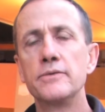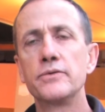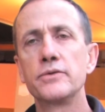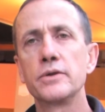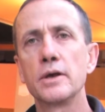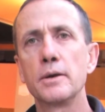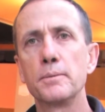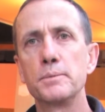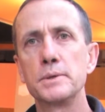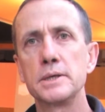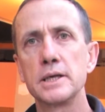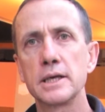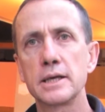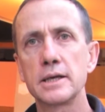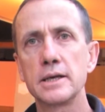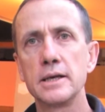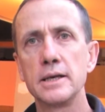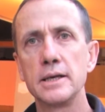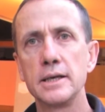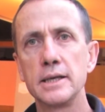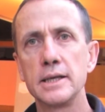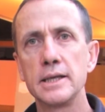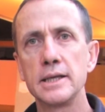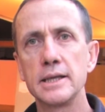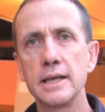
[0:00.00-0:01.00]
So
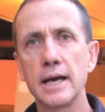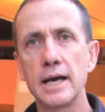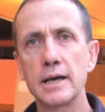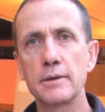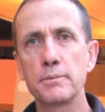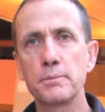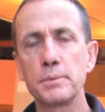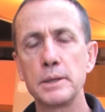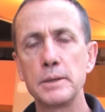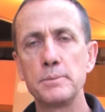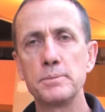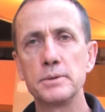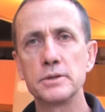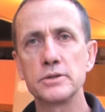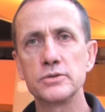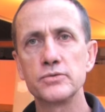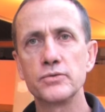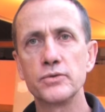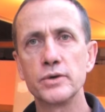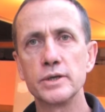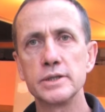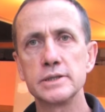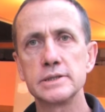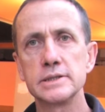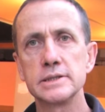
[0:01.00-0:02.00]
particularly young people's
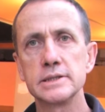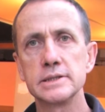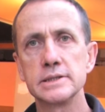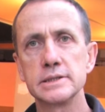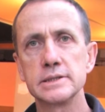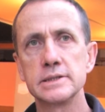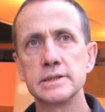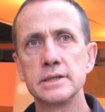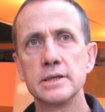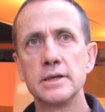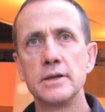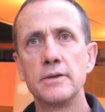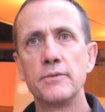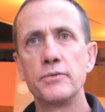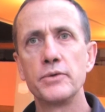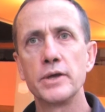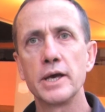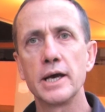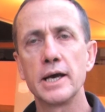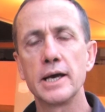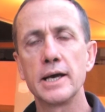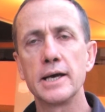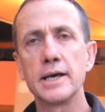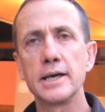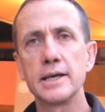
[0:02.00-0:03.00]
voices
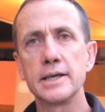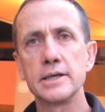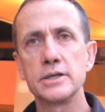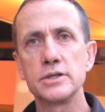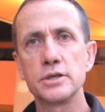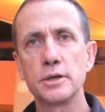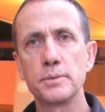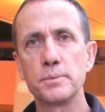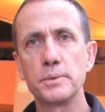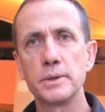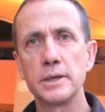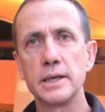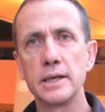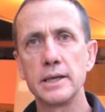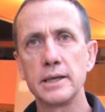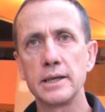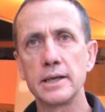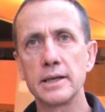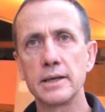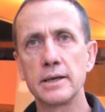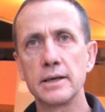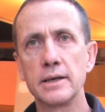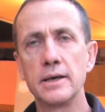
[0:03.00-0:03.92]
interpreting